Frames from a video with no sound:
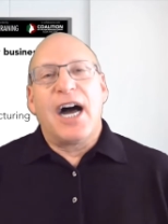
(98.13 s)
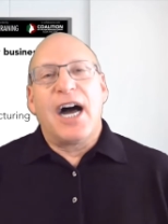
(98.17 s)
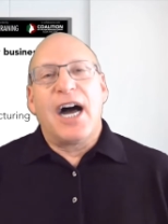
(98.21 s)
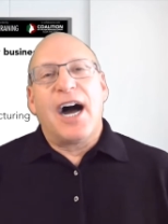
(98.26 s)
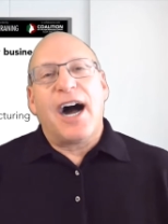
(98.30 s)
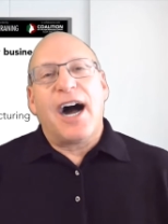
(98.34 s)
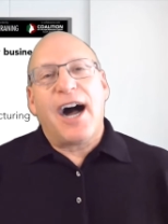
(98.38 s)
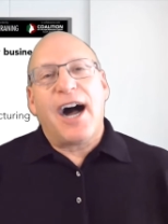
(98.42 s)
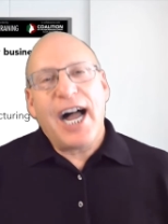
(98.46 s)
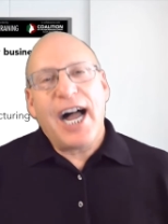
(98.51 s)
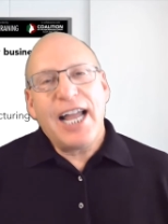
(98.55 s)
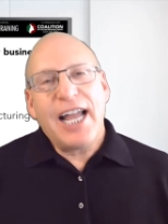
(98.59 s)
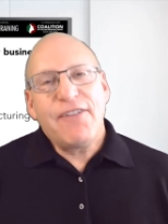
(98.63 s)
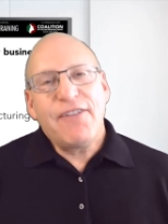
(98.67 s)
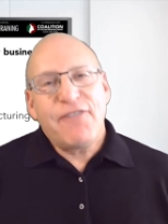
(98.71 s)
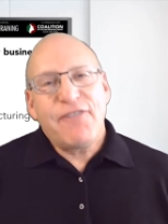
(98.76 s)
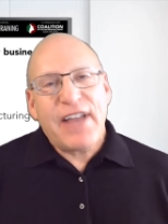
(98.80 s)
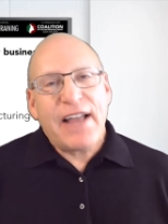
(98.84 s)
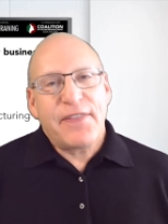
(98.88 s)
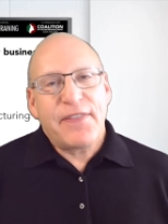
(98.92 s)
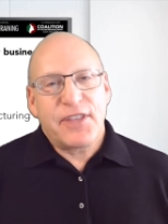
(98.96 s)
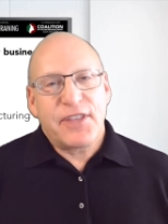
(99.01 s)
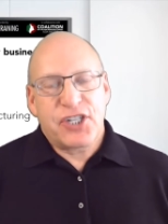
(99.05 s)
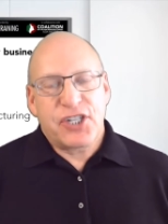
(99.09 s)
I've
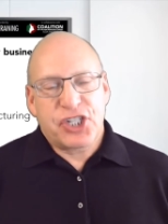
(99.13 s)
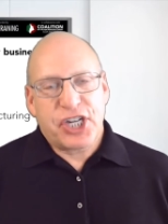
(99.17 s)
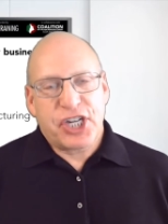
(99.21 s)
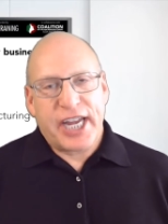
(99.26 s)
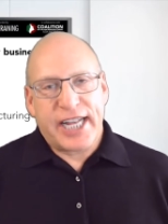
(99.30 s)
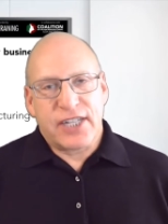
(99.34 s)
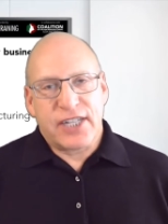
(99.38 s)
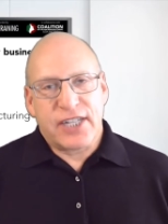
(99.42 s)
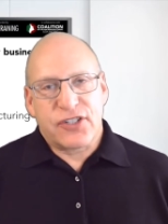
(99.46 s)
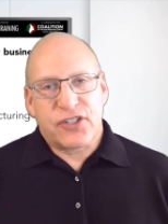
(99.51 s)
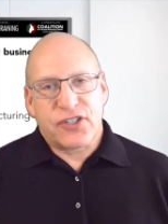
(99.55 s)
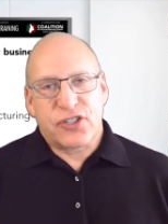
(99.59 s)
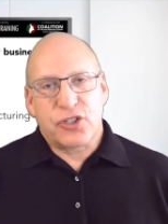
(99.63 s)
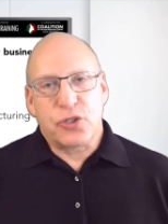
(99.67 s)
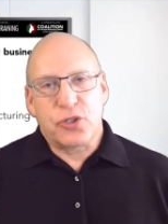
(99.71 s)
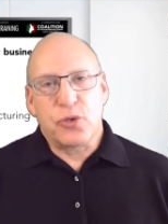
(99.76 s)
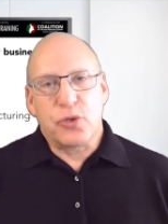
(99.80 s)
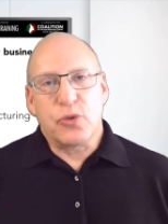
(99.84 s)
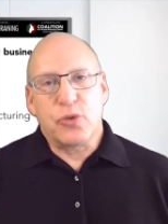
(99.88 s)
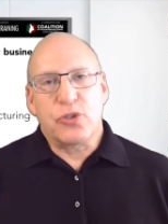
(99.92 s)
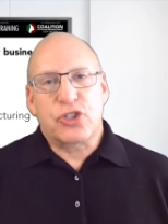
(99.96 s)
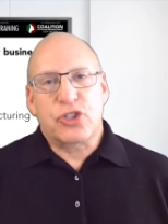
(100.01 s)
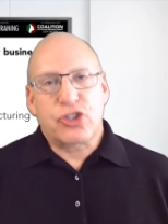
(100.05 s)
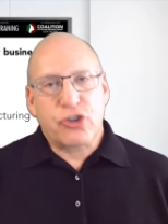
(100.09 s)
had the chance
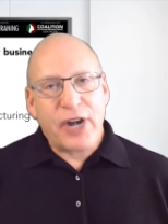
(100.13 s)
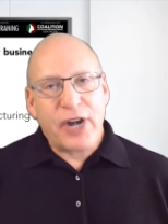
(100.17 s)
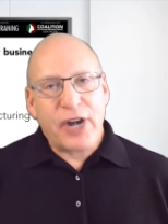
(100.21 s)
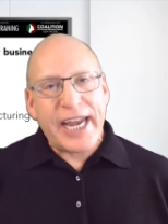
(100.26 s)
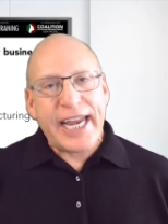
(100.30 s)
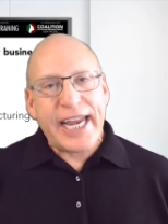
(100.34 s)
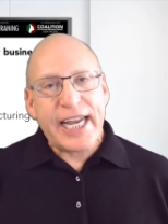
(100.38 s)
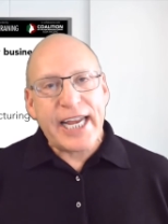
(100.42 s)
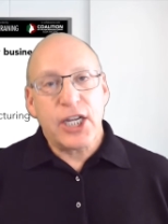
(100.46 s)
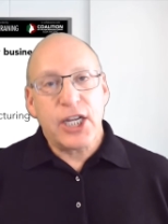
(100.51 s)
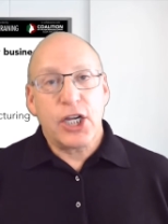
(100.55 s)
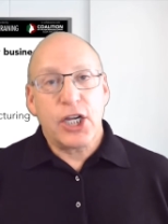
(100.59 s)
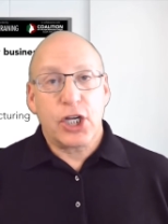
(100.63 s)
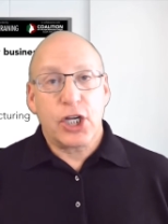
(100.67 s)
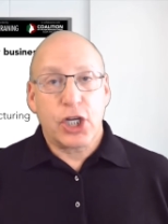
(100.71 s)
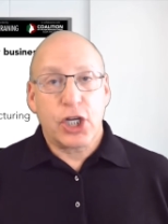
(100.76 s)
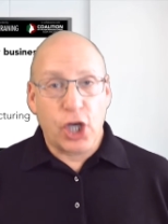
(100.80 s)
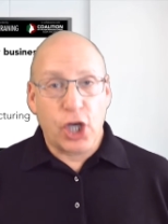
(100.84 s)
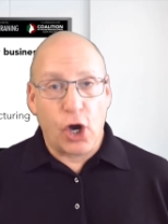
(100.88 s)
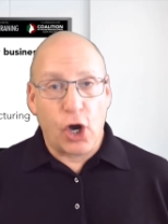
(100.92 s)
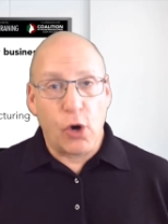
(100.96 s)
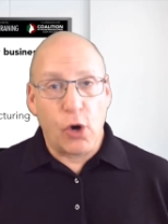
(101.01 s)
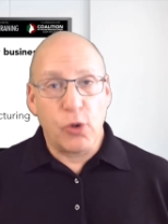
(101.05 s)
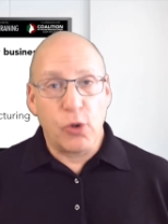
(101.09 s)
to train,
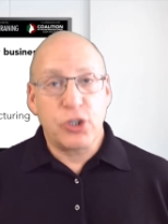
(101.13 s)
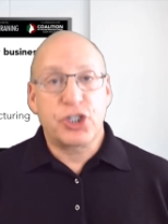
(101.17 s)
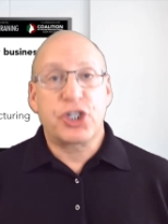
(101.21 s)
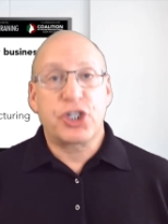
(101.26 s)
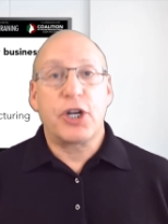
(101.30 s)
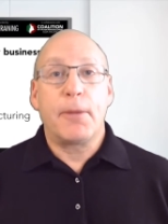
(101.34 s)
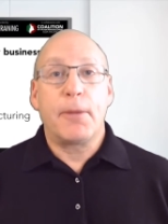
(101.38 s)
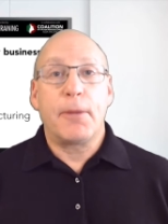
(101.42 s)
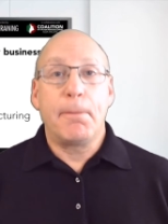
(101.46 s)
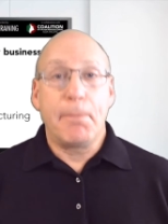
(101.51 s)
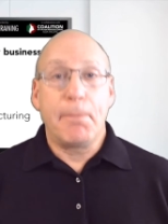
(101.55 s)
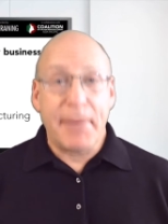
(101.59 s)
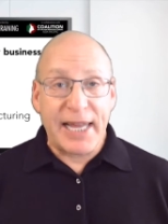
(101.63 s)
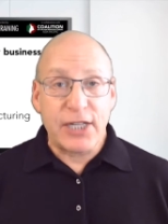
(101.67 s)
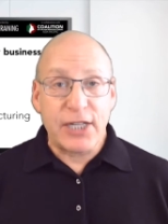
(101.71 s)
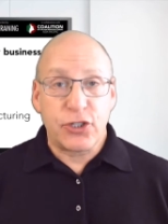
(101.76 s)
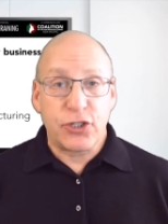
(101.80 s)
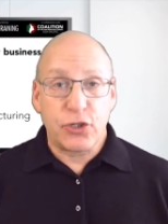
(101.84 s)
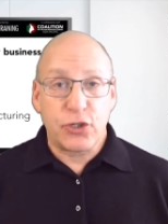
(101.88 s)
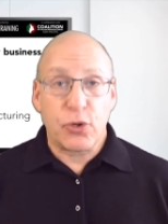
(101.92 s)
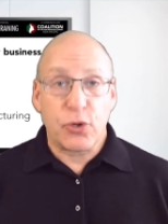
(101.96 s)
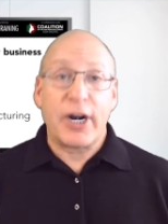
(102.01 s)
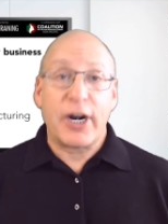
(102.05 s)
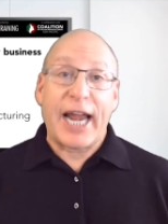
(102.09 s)
coach,
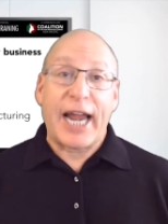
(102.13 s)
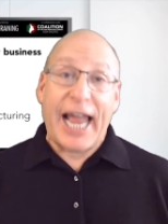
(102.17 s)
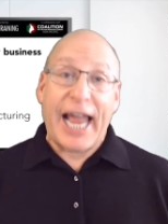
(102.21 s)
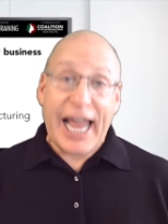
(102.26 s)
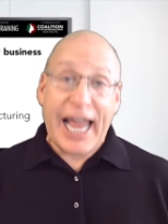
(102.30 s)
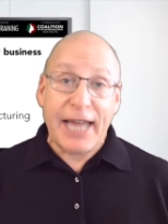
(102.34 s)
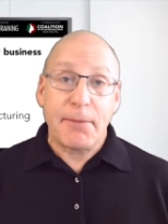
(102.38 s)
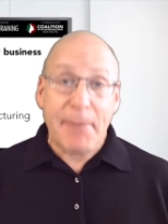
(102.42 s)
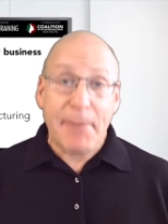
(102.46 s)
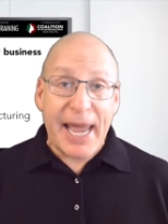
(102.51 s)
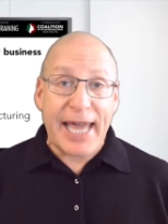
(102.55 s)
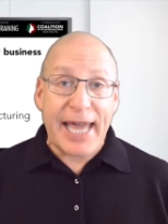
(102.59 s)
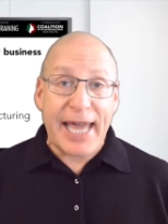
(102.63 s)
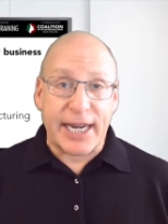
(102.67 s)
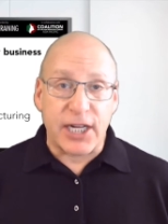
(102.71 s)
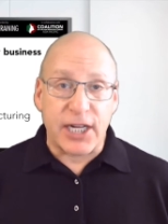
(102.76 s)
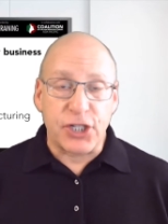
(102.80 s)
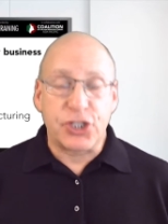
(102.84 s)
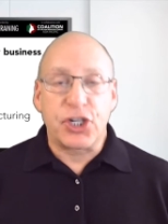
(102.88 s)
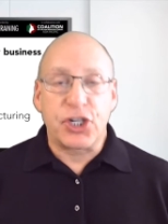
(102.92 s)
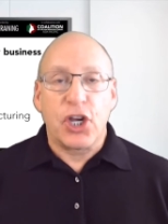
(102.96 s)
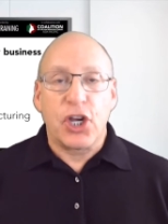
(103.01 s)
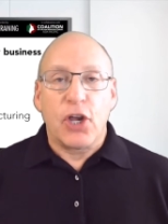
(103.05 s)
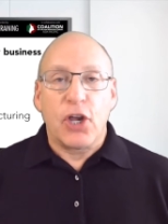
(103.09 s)
mentor, and
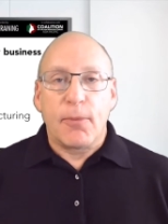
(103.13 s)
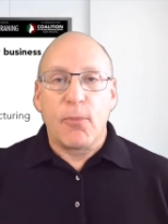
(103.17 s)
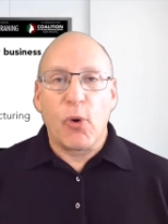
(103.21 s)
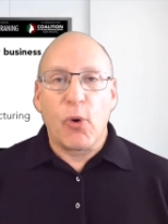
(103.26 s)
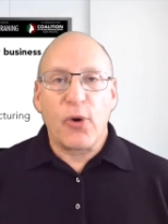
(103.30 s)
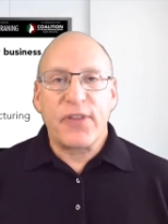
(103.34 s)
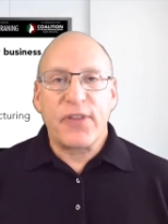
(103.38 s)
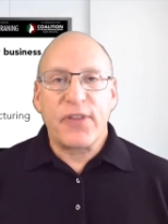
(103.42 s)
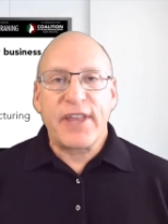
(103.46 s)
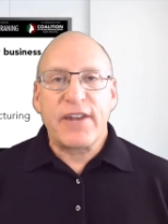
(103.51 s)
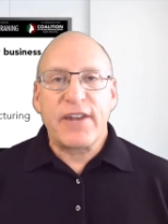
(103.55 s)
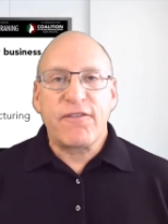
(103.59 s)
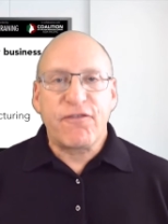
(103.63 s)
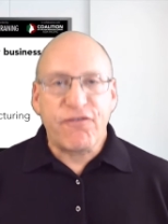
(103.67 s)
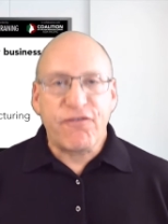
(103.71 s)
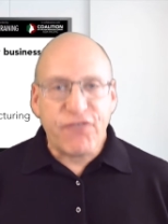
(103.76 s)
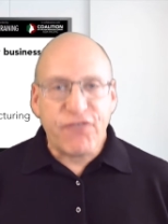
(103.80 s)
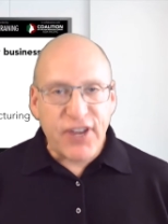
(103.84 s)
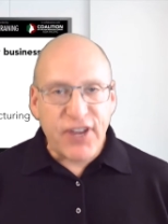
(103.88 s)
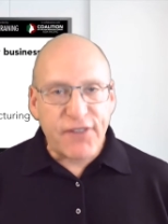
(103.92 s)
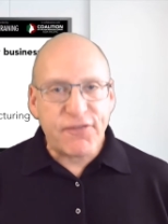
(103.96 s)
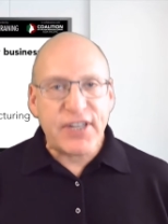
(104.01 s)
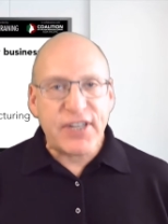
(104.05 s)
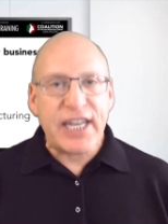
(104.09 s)
manage more than
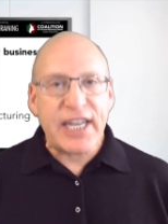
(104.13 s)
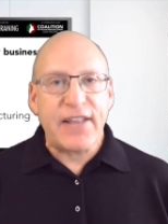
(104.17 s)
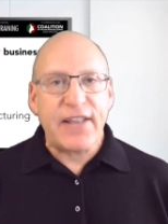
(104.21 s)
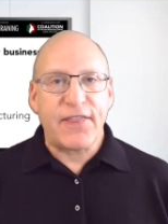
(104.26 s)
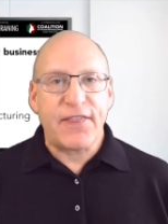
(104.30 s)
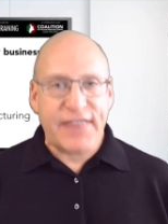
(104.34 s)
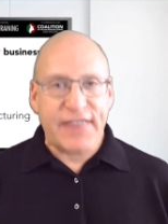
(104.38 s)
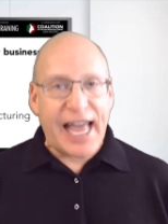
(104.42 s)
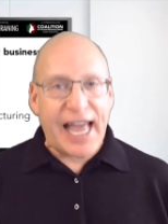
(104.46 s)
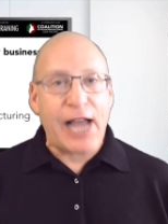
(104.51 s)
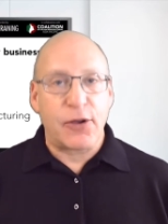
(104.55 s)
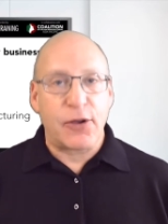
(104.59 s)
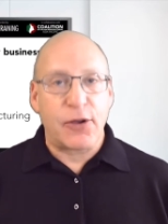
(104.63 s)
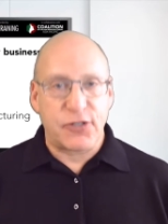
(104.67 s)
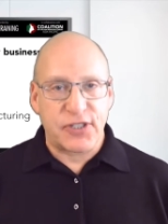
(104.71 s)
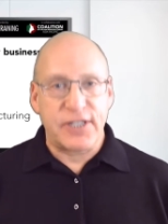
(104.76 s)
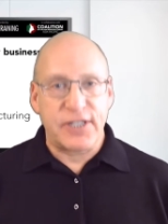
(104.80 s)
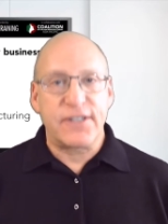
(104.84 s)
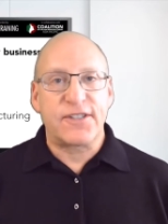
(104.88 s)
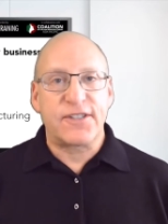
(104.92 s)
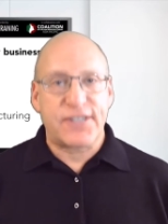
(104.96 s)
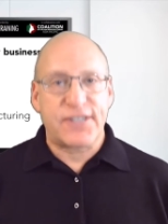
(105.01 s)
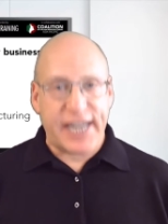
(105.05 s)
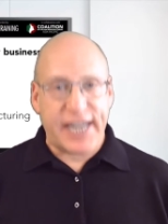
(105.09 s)

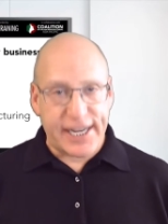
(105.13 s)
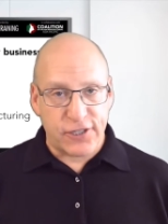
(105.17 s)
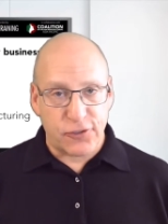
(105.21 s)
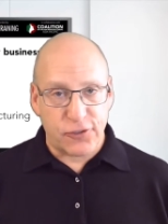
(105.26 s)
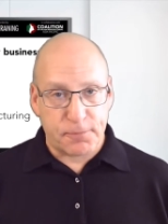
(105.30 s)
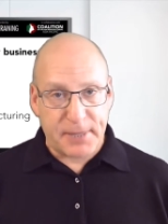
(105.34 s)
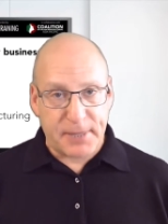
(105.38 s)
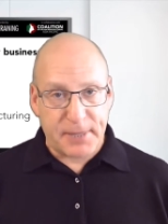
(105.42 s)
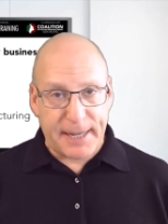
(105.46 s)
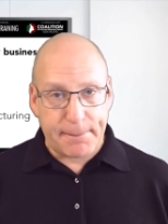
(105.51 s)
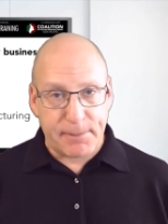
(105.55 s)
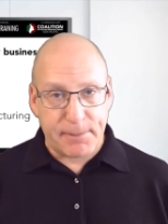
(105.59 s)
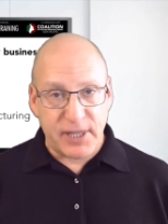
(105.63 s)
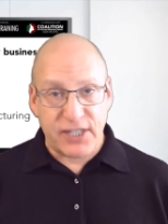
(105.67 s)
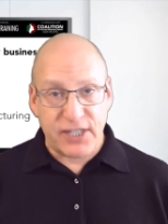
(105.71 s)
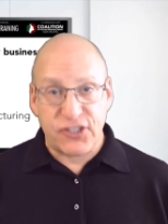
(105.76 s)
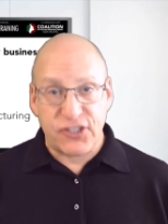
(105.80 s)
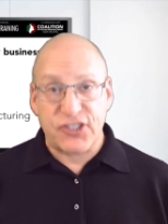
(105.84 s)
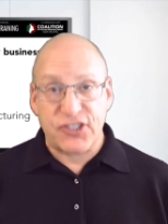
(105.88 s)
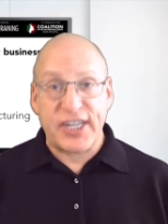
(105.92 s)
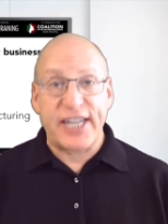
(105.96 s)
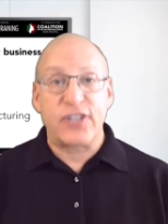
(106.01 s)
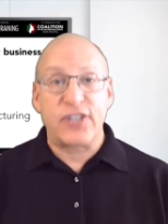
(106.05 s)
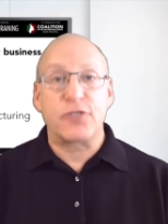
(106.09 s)
50,000 salespeople and
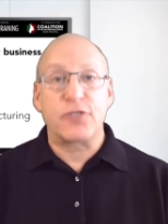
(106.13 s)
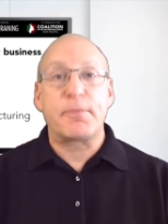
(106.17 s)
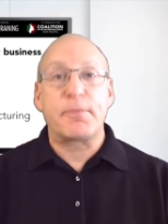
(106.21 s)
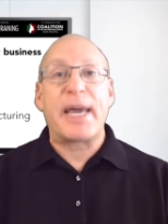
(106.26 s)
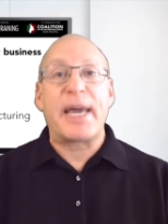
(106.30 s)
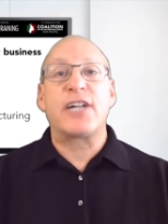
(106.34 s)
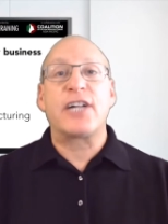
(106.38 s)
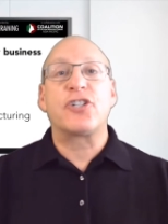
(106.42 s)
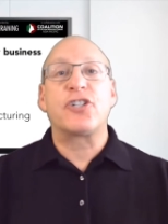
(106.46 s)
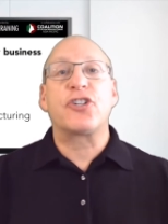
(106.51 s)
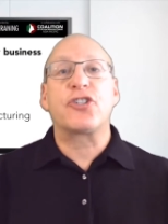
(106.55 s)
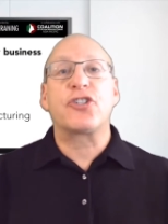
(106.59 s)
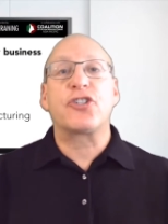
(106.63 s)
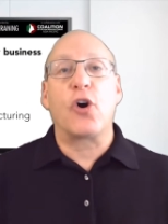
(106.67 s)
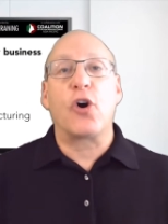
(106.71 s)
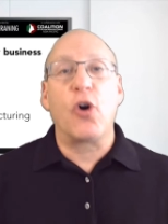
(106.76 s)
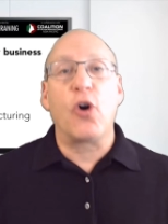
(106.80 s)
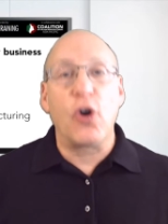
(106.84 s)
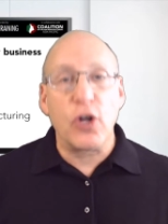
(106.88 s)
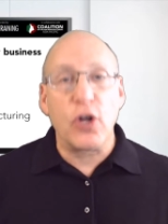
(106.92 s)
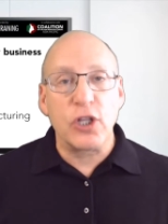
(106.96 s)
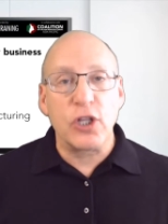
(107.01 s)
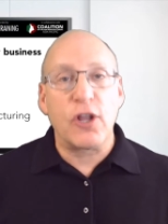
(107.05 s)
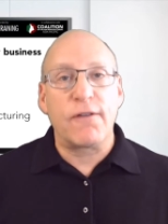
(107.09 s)
sales managers
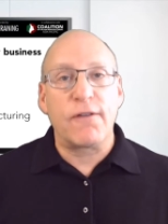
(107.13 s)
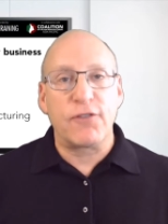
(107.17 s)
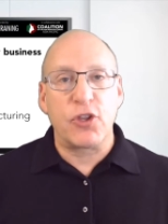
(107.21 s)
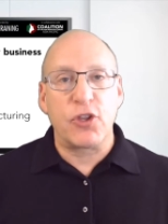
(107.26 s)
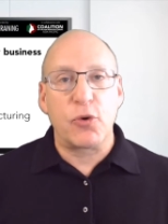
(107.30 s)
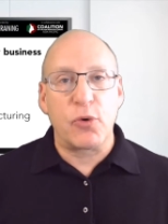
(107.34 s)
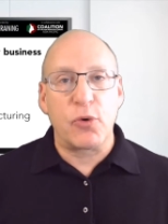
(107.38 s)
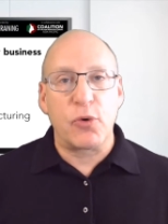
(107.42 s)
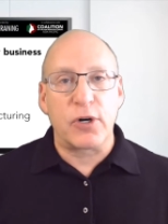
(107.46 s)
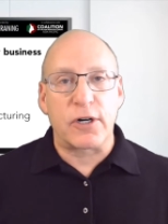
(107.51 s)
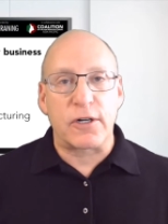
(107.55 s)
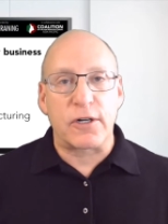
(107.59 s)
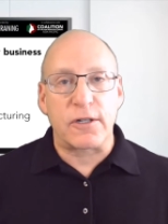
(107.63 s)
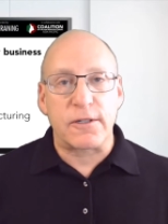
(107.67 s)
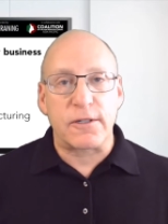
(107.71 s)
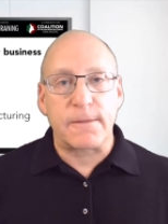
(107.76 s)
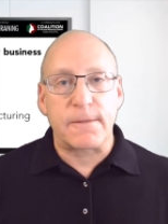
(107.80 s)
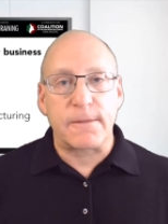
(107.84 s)
all over the world.